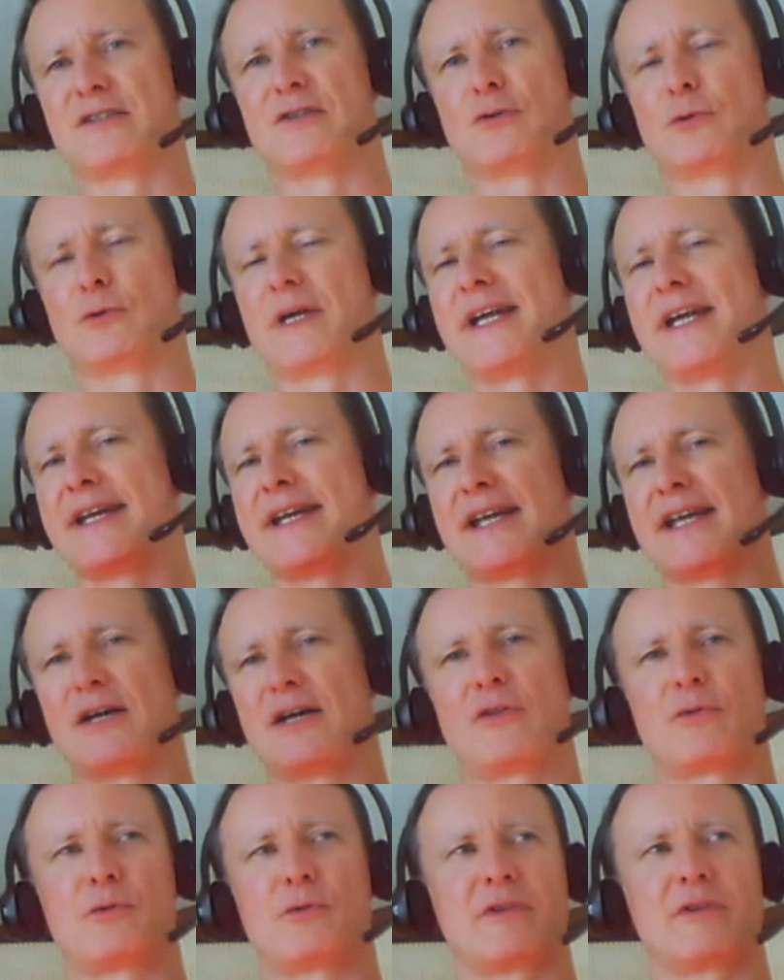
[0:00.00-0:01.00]
in great
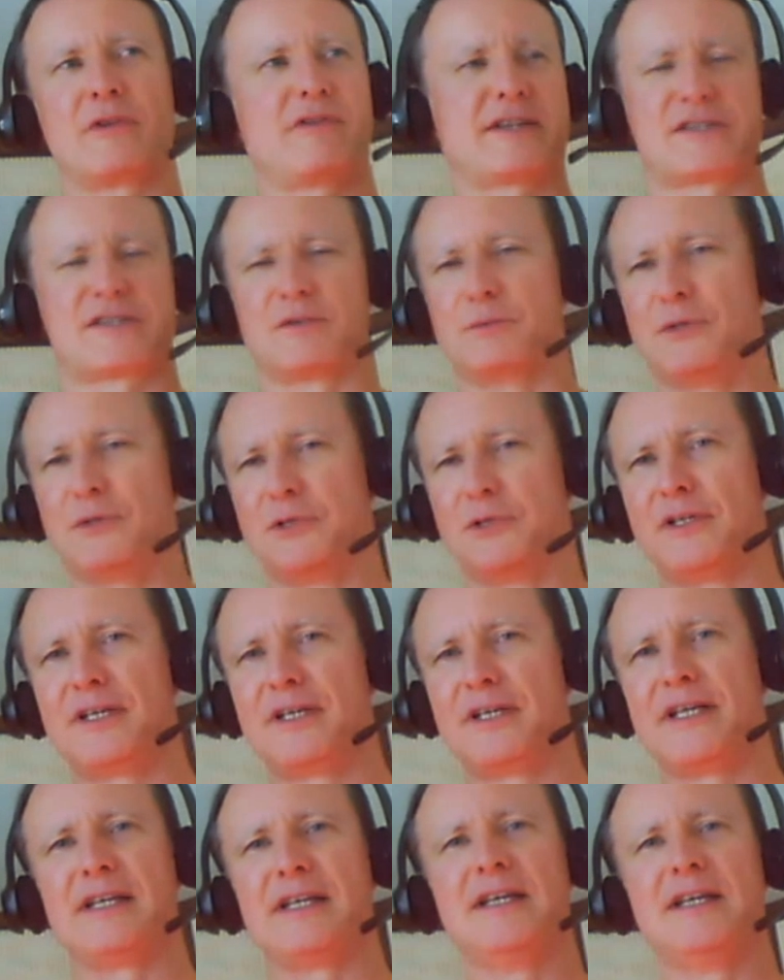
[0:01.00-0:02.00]
health, with
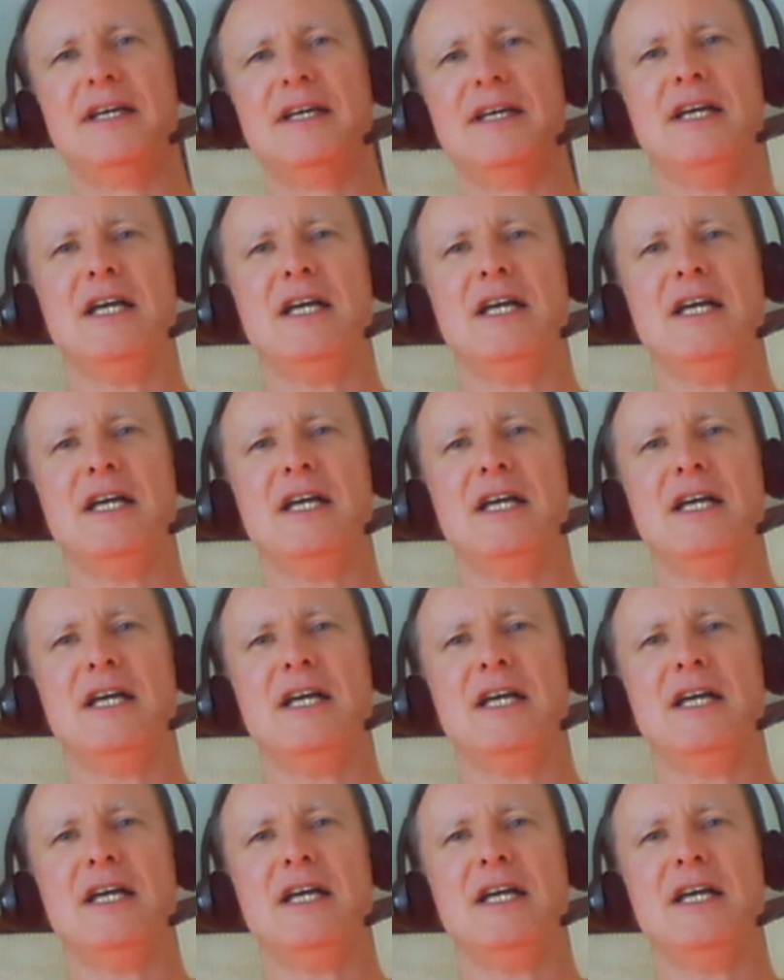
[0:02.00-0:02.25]
flexibility,